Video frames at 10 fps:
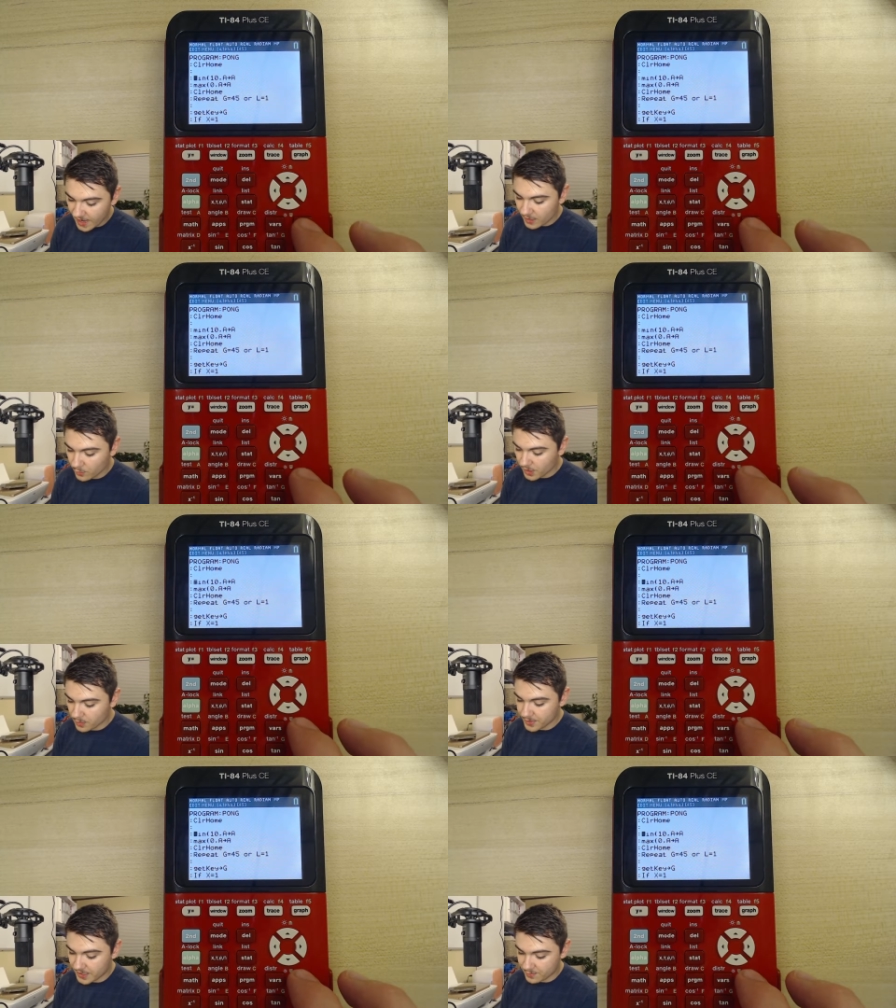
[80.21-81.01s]
And we're going
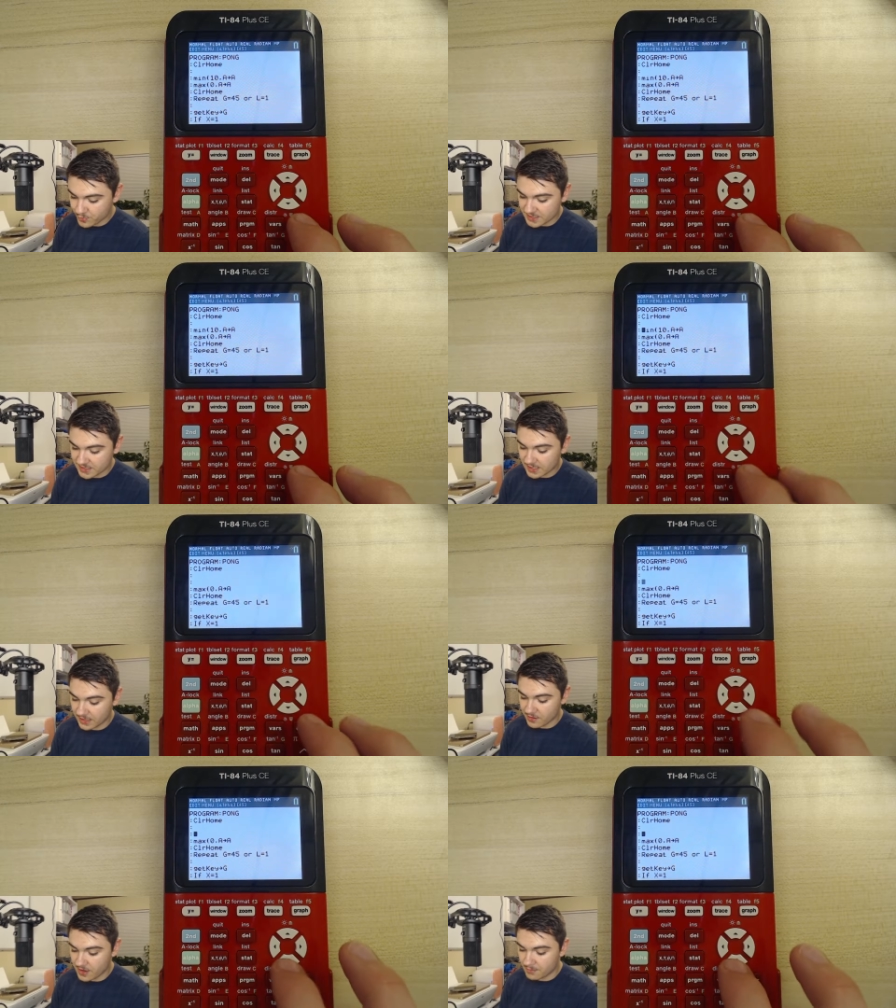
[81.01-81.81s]
to press
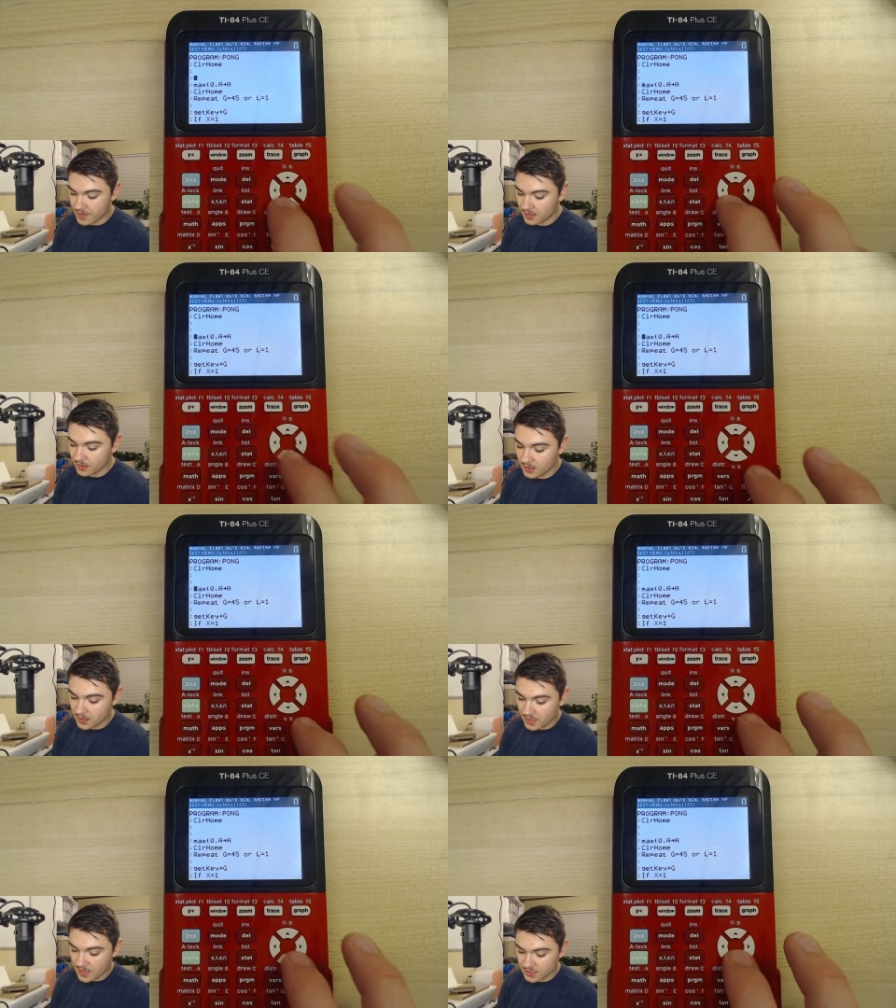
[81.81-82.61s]
clear on min,
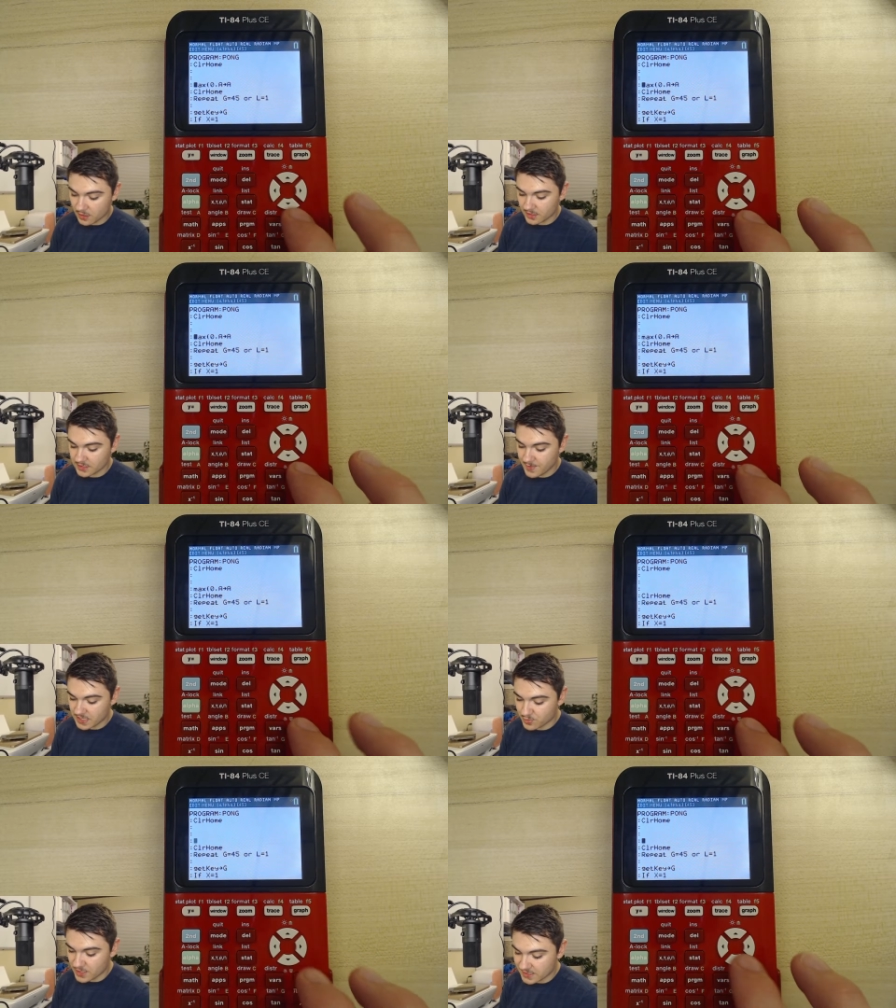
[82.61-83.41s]
scroll down to
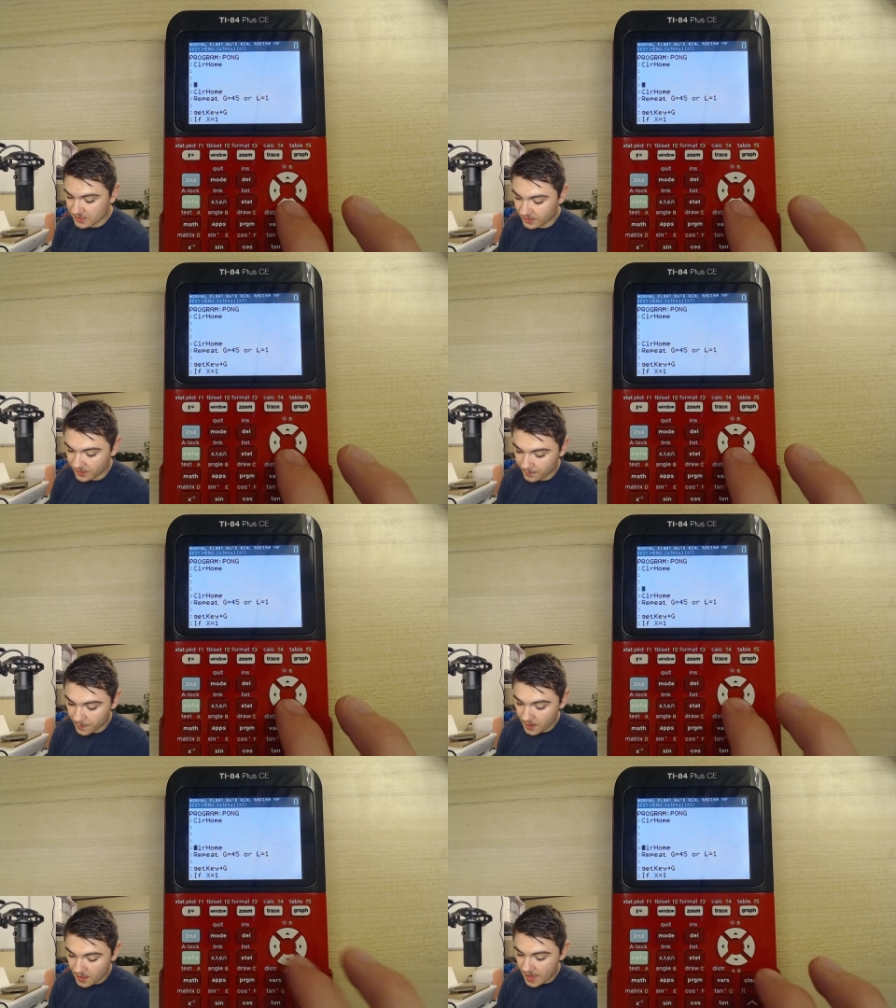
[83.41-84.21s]
max, press clear
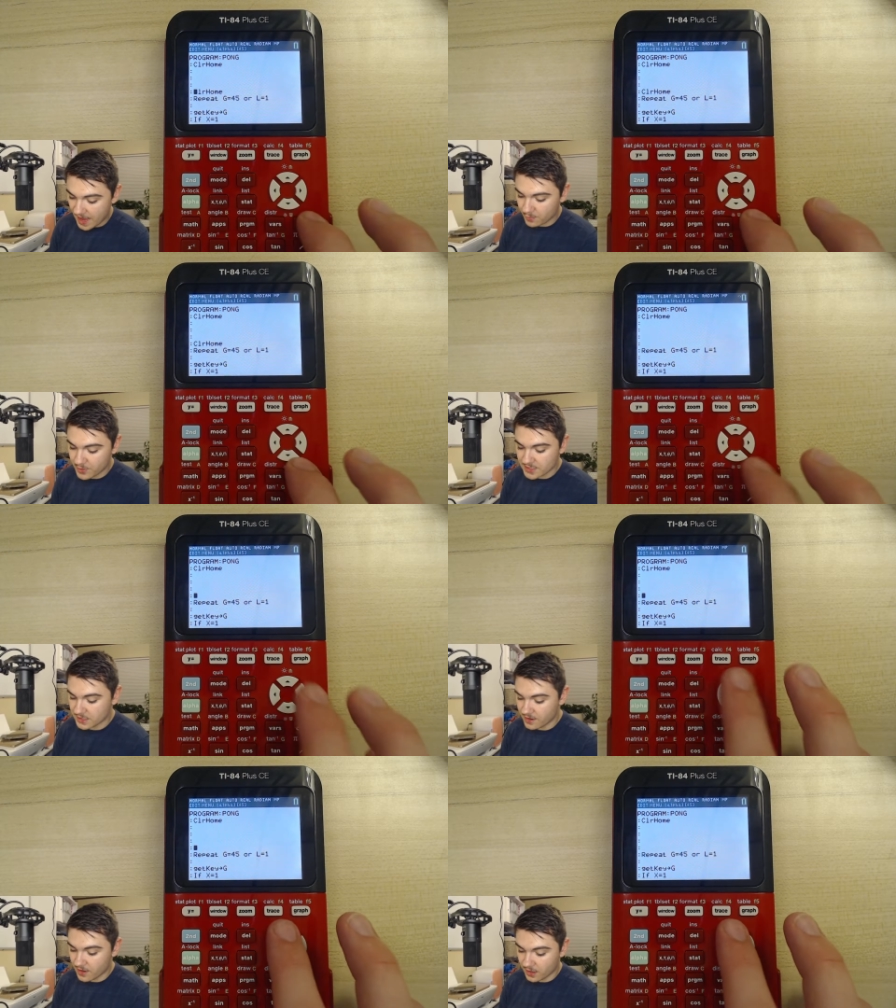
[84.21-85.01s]
and press
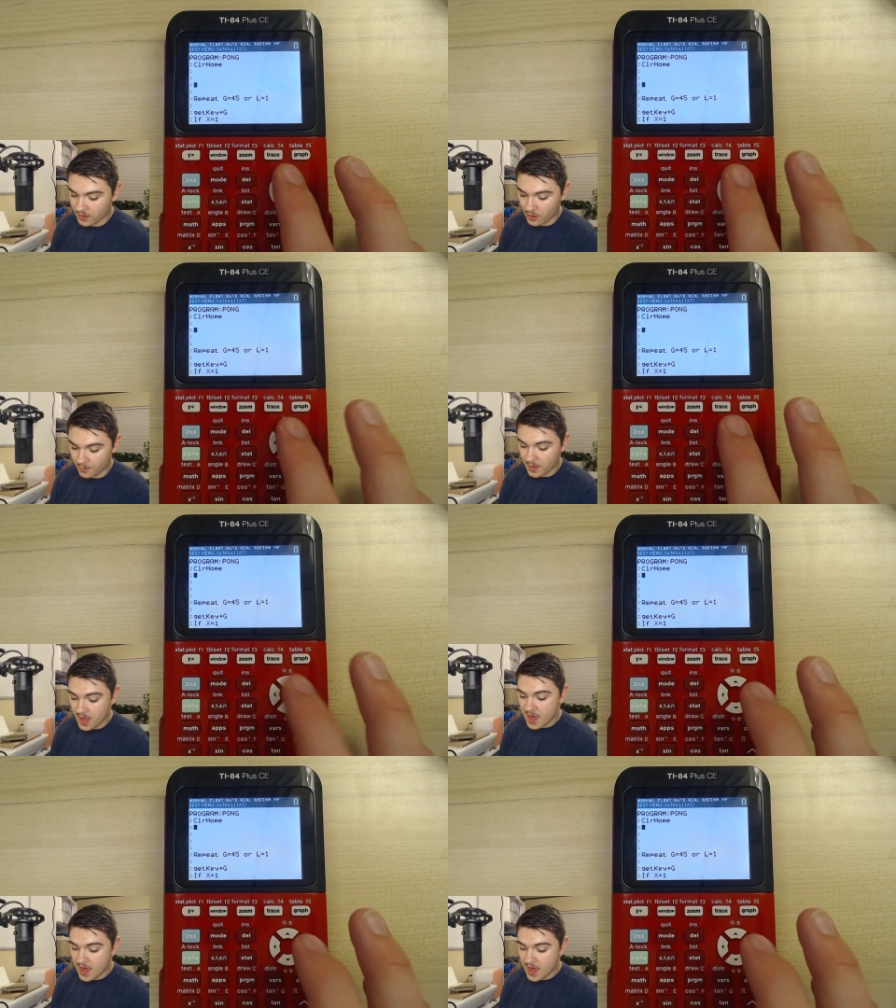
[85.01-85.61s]
clear and clear home.